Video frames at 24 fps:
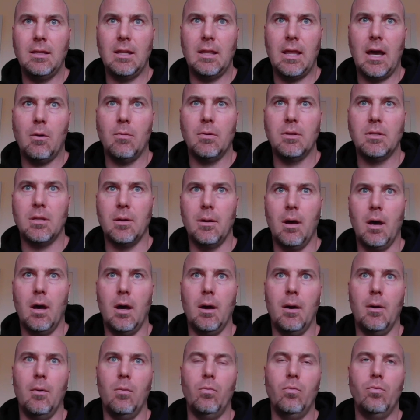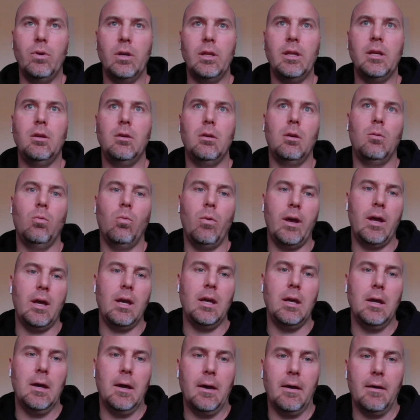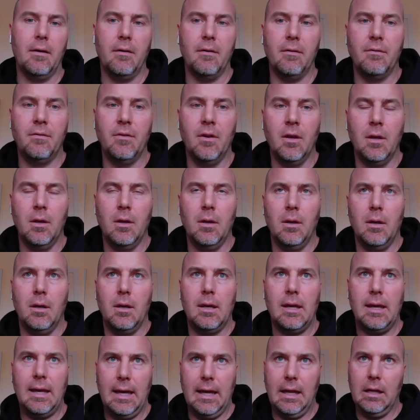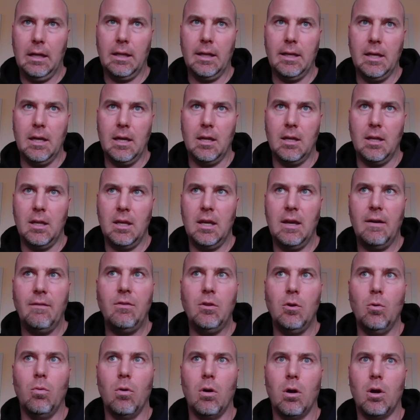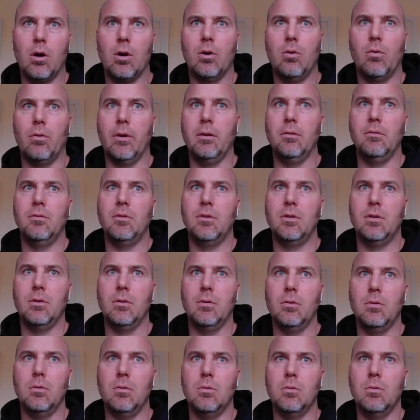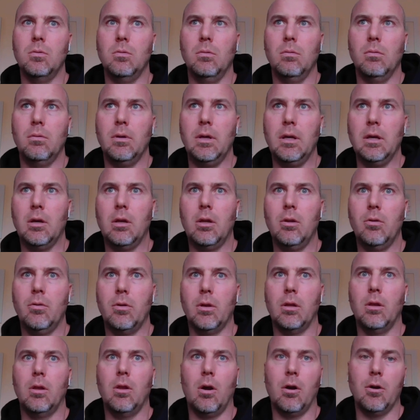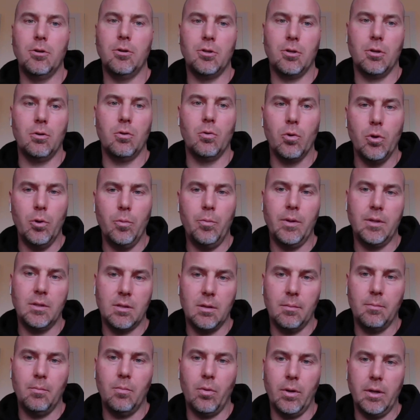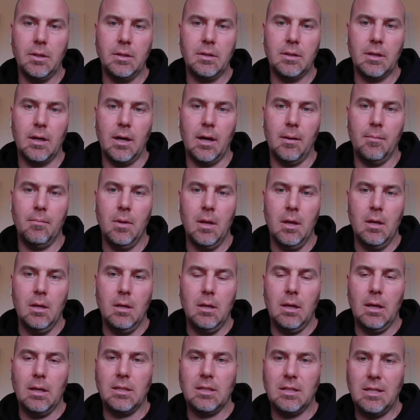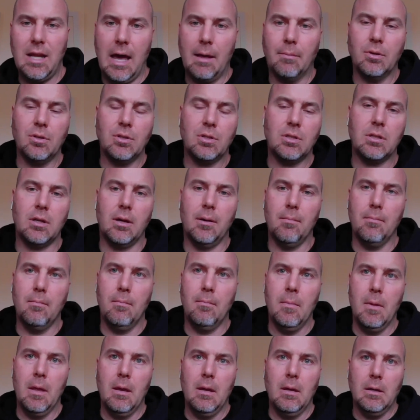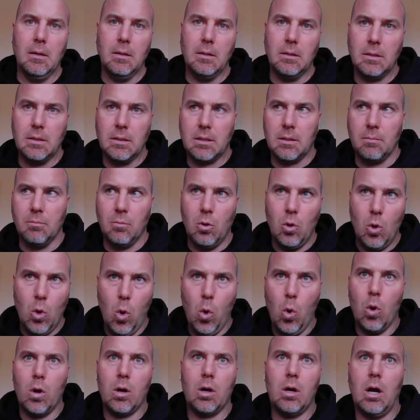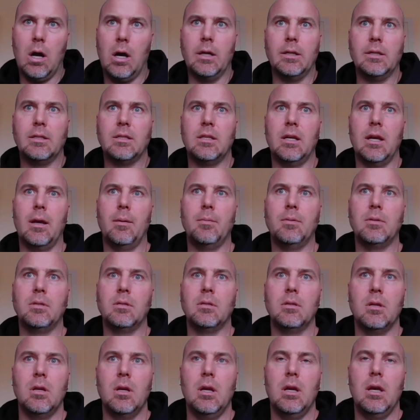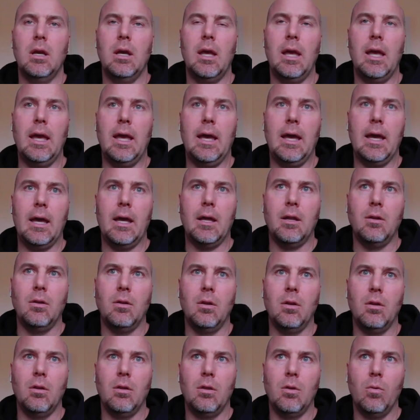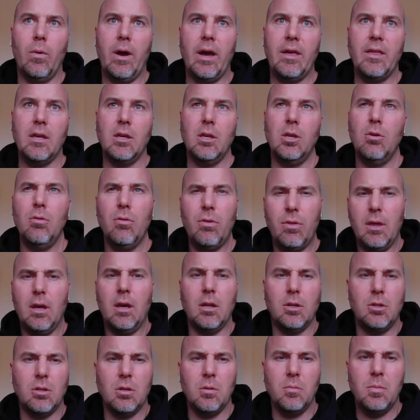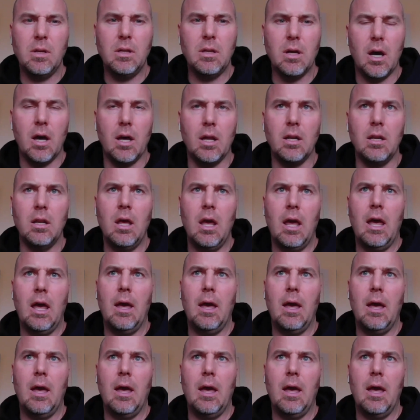that that was a really good way of handling it if you are going to include a larger group at some point in time. Establish some core concepts and the way that you think it should be done,